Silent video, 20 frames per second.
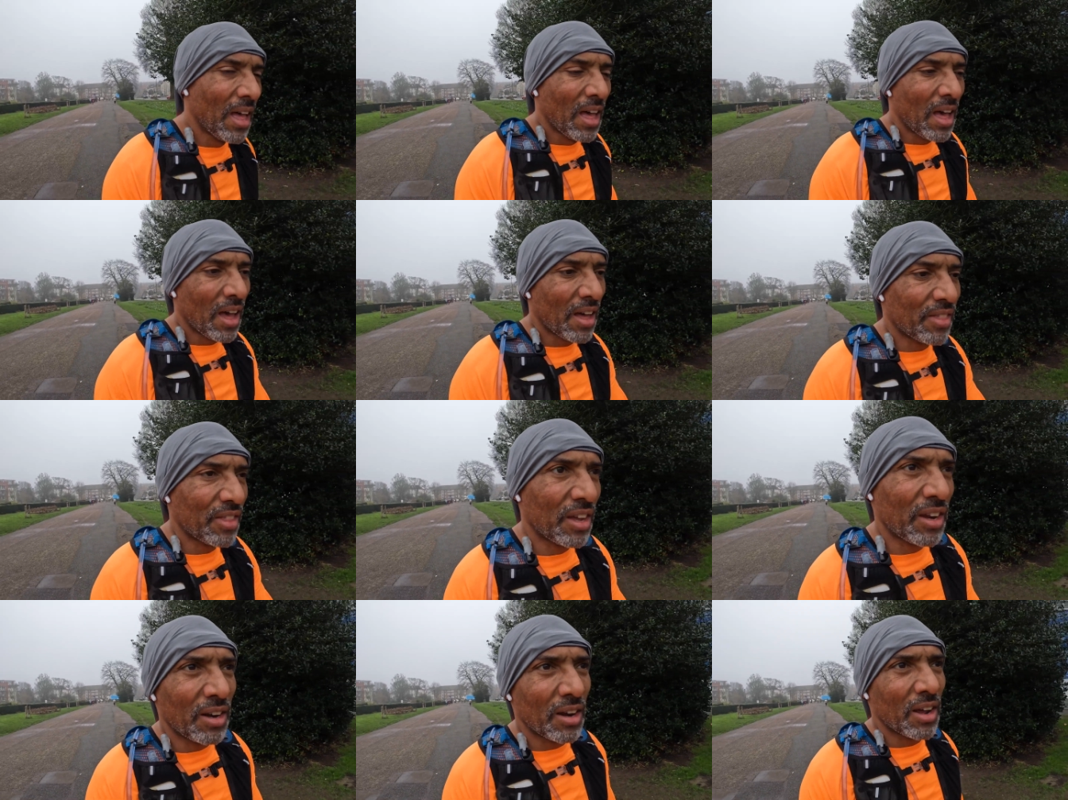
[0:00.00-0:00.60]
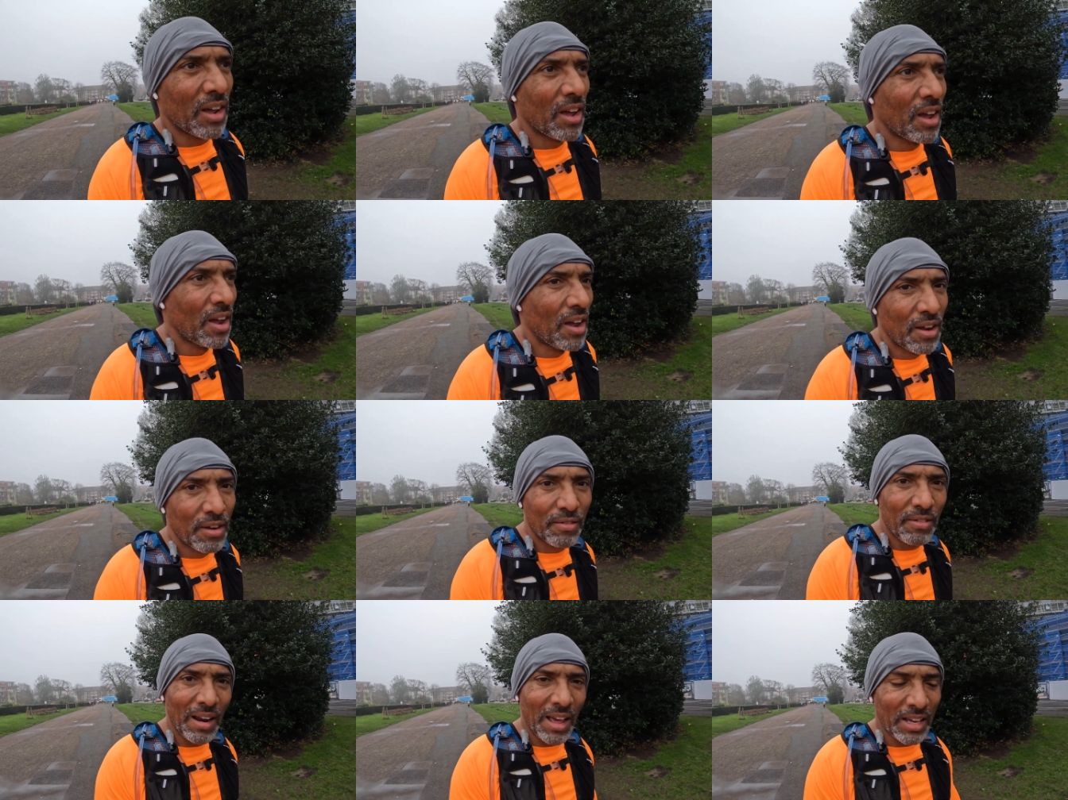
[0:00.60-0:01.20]
and then
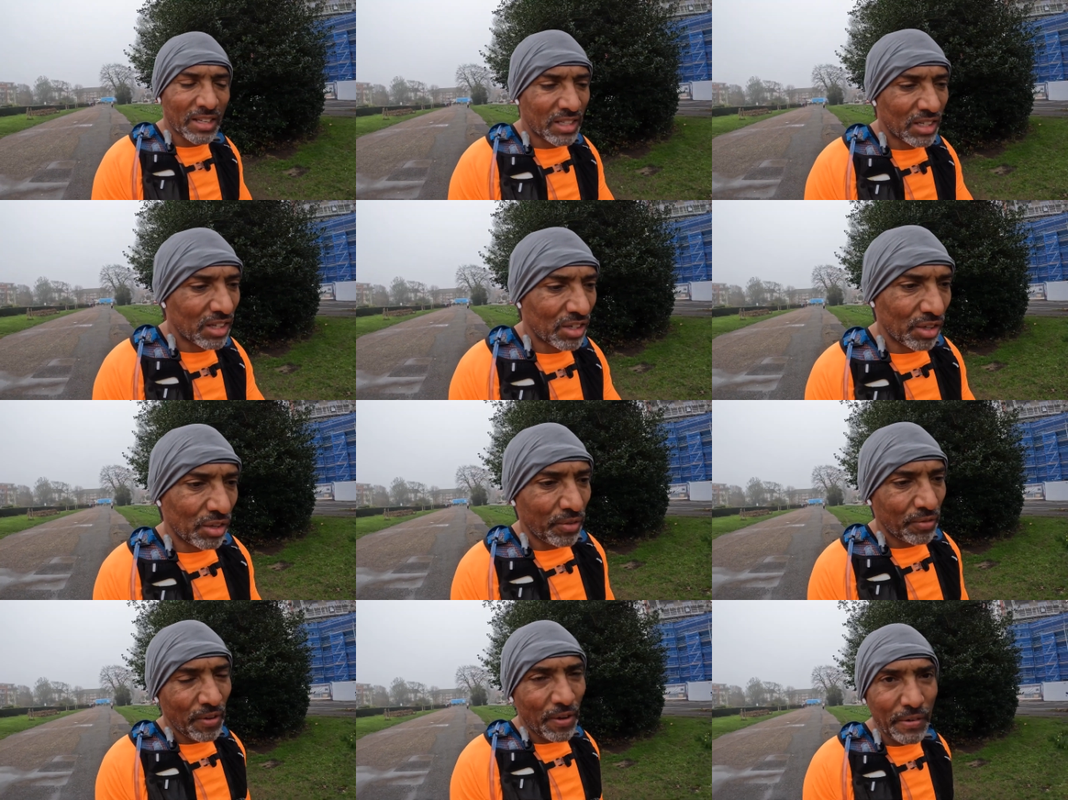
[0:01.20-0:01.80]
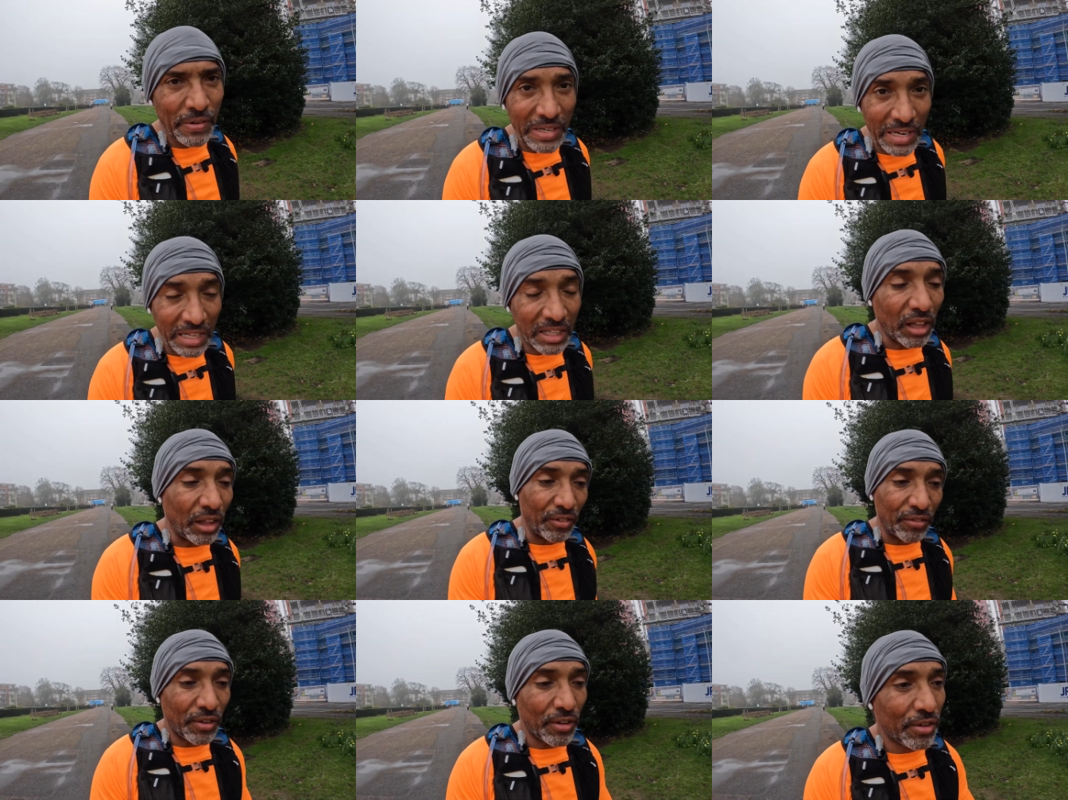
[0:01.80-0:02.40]
relax and do very
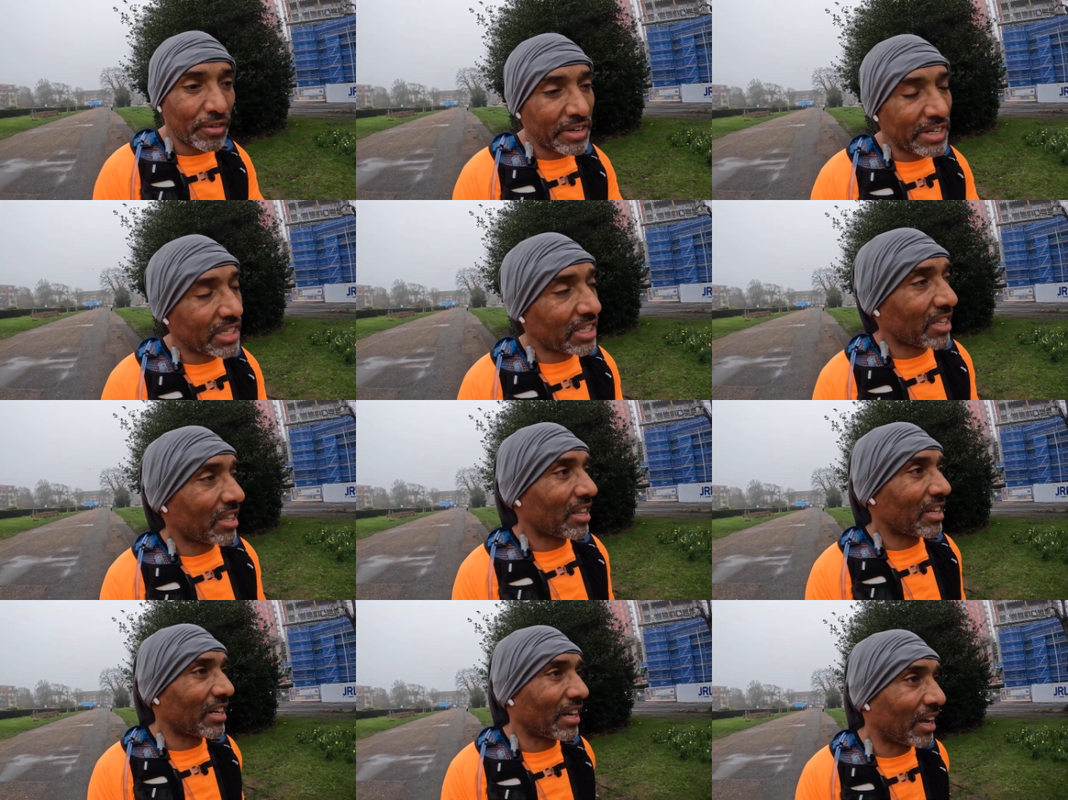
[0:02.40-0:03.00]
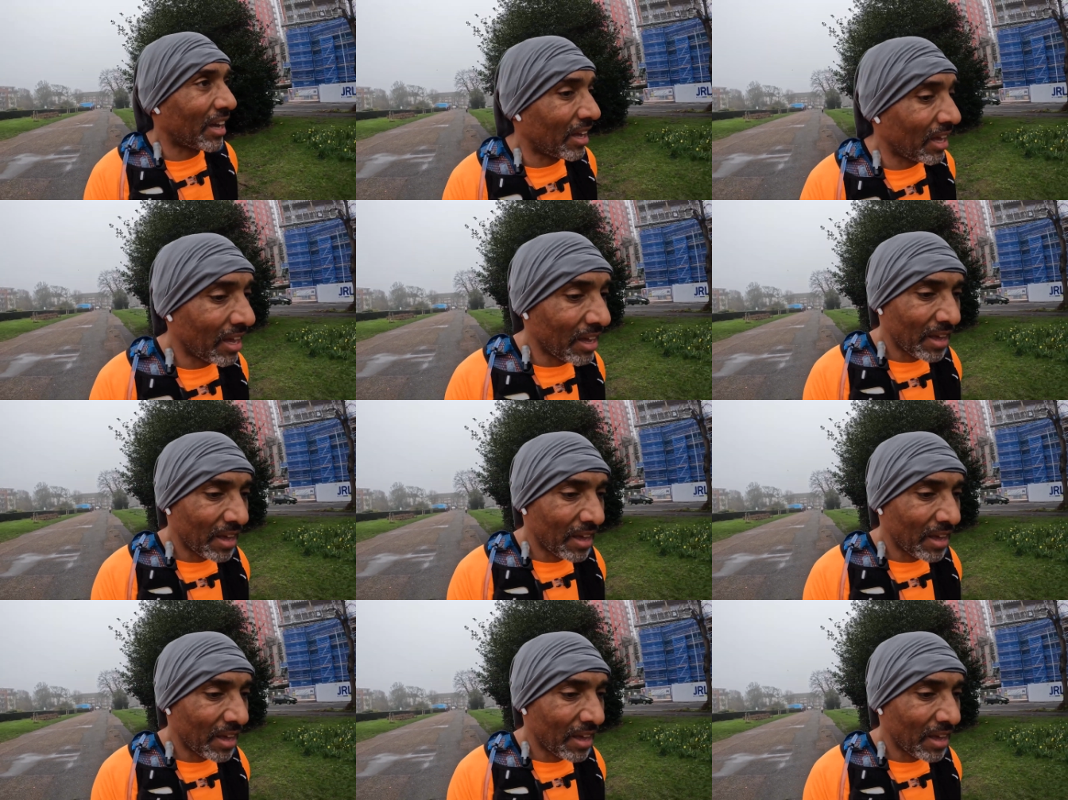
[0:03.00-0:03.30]
little for the rest of the day,